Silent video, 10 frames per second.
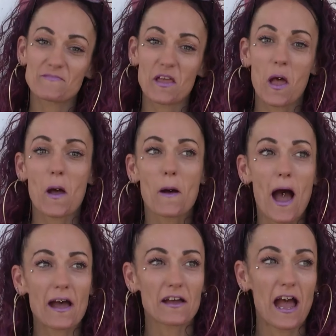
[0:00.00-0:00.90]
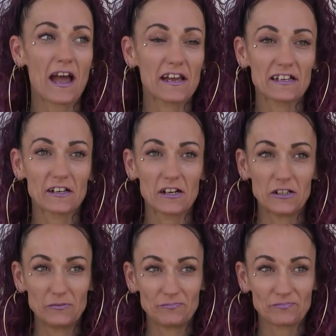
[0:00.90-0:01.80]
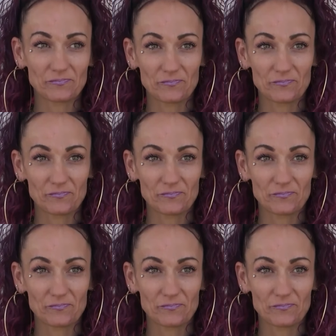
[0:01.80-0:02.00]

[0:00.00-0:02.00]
homeless? I I had um